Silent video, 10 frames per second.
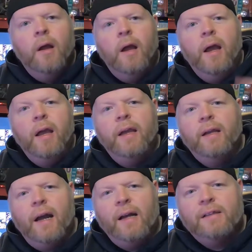Hey
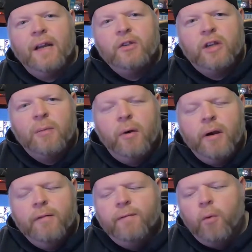guys, Casual Gamer
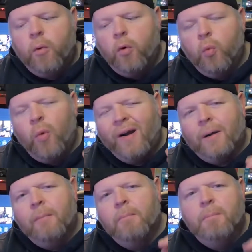84.
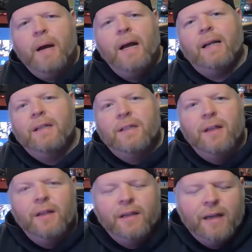Welcome back
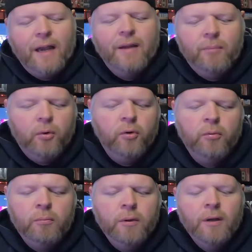to the game
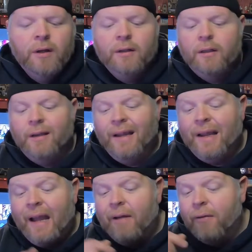room.
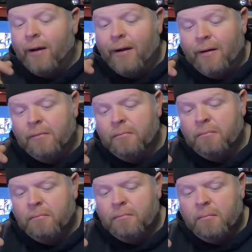Today I have I
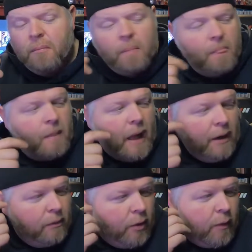
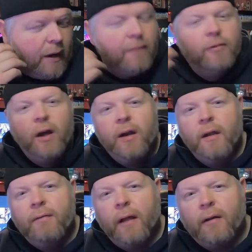don't know that I've done
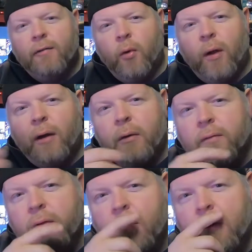a full out
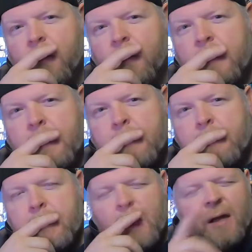review.
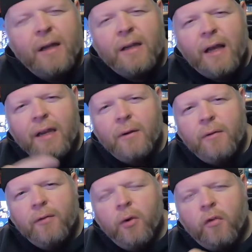I think I did a
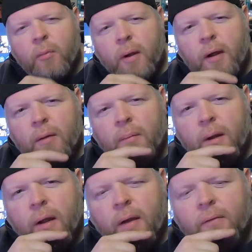review over my
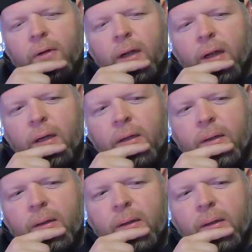Evercade.